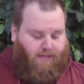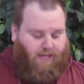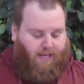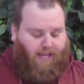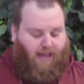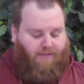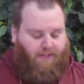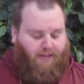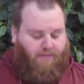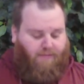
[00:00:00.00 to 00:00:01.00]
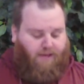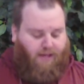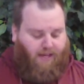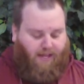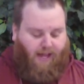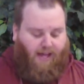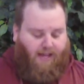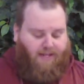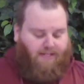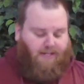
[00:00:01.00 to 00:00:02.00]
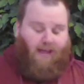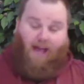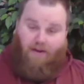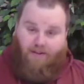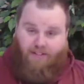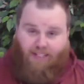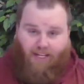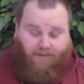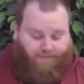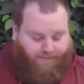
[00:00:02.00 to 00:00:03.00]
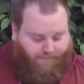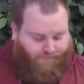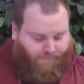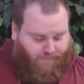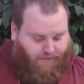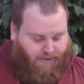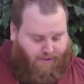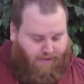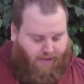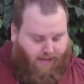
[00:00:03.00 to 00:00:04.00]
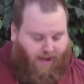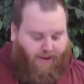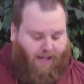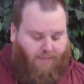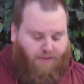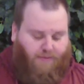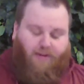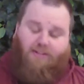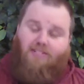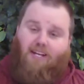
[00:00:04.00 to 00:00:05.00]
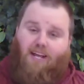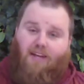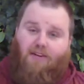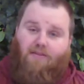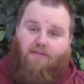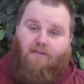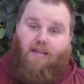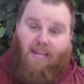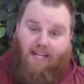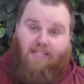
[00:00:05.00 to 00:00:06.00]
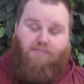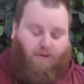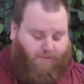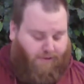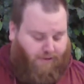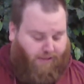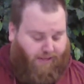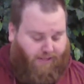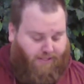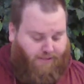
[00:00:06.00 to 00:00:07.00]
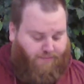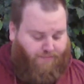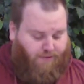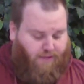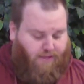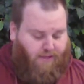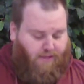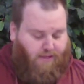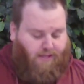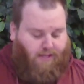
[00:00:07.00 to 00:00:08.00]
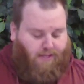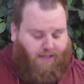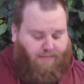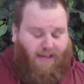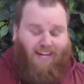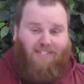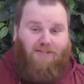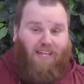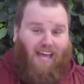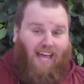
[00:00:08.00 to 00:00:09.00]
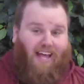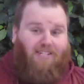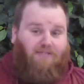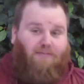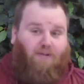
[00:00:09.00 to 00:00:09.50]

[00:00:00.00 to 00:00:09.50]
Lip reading: He gave them a guide how to live and how to help them understand his perfect holiness. They made it to the edge of the